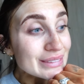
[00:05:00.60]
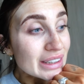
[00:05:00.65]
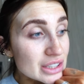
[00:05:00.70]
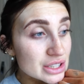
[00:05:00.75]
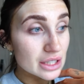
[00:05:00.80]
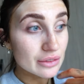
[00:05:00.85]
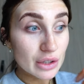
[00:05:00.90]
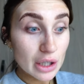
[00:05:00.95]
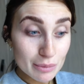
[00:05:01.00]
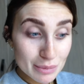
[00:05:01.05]

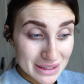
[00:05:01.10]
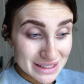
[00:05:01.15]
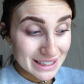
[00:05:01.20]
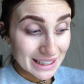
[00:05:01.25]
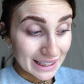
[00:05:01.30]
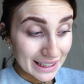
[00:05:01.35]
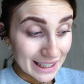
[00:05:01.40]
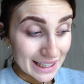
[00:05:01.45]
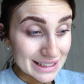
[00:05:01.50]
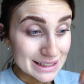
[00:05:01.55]
So I've got a busy
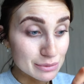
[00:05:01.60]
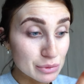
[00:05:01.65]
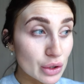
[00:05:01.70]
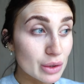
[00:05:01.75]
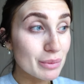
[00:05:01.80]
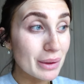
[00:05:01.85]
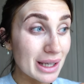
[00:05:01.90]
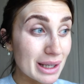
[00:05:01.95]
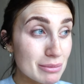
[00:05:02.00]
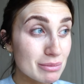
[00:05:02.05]
night ahead. I'm going
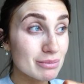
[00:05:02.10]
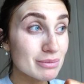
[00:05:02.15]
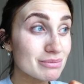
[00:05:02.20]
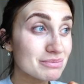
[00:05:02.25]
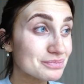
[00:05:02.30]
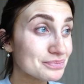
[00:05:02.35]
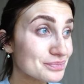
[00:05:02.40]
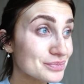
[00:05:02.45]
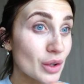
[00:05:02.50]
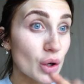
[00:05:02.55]
to be in
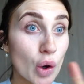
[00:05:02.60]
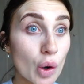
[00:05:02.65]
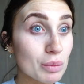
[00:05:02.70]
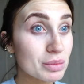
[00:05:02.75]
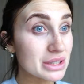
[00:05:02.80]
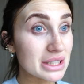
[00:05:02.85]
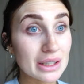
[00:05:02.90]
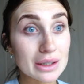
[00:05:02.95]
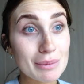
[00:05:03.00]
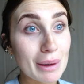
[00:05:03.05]
up
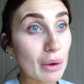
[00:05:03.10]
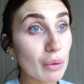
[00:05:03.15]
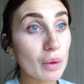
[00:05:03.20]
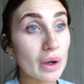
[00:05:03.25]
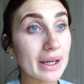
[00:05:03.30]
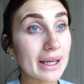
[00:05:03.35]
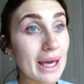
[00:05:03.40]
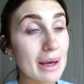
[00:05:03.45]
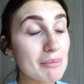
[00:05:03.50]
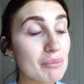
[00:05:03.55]
till about
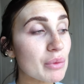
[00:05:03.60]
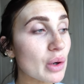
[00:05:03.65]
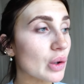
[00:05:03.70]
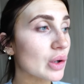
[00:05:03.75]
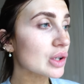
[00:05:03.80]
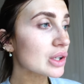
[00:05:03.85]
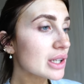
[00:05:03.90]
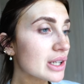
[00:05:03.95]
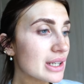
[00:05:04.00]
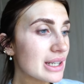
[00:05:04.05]
1am, but
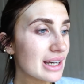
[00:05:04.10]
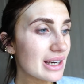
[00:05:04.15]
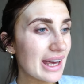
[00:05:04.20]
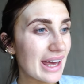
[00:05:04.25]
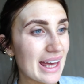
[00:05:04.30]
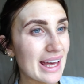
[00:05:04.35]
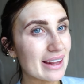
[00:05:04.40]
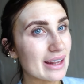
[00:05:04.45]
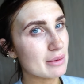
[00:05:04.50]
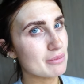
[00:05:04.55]

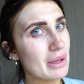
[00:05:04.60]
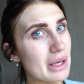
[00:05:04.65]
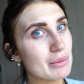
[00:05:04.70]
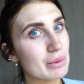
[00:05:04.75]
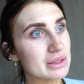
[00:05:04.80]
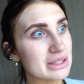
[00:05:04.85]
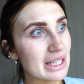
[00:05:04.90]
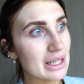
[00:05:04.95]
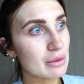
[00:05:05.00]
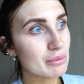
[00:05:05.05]
hate letting
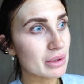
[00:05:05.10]
people down.